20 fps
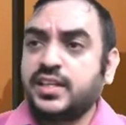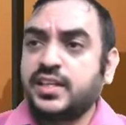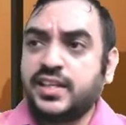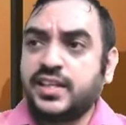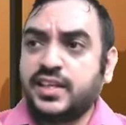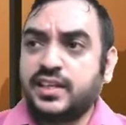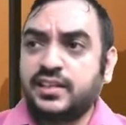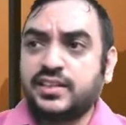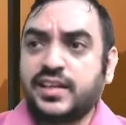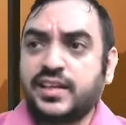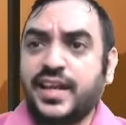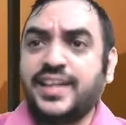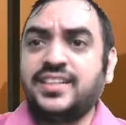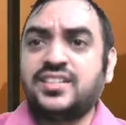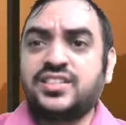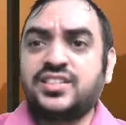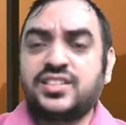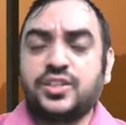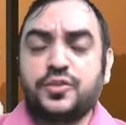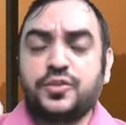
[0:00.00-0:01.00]
The
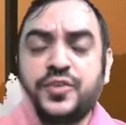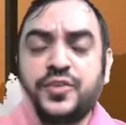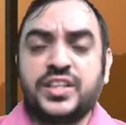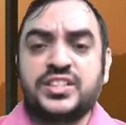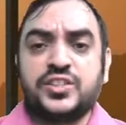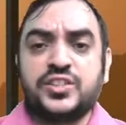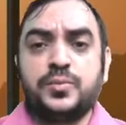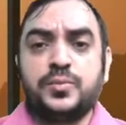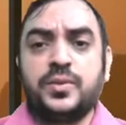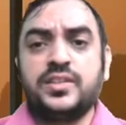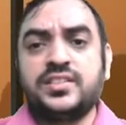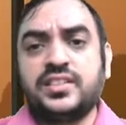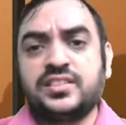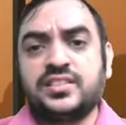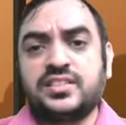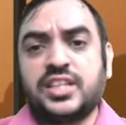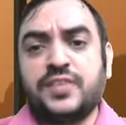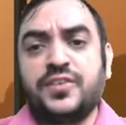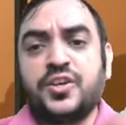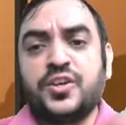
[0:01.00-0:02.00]
rights of receivables
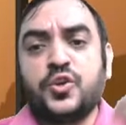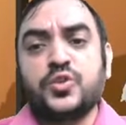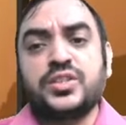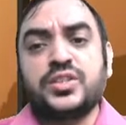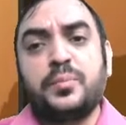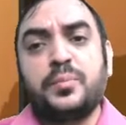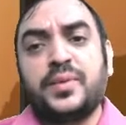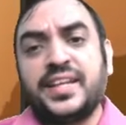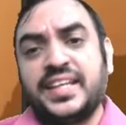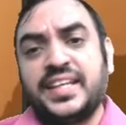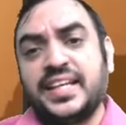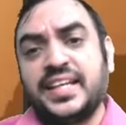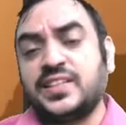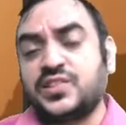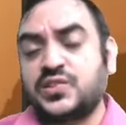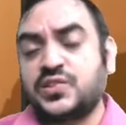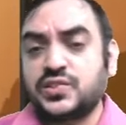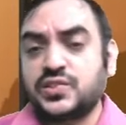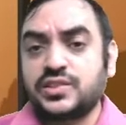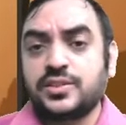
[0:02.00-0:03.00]
is given to somebody
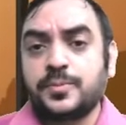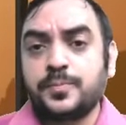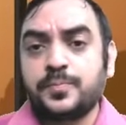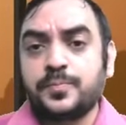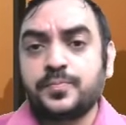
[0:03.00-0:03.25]
else.